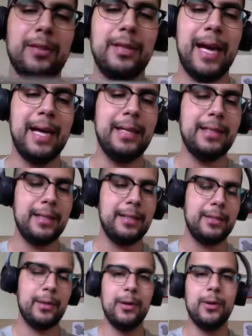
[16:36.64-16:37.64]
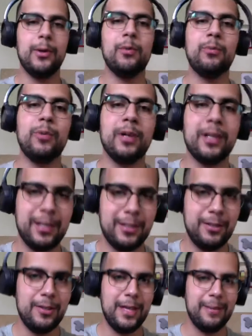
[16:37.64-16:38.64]
So that is your homework
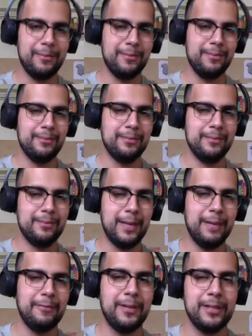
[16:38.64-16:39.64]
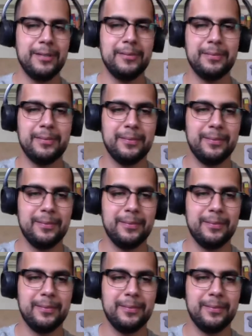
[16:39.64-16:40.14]
today. Have fun.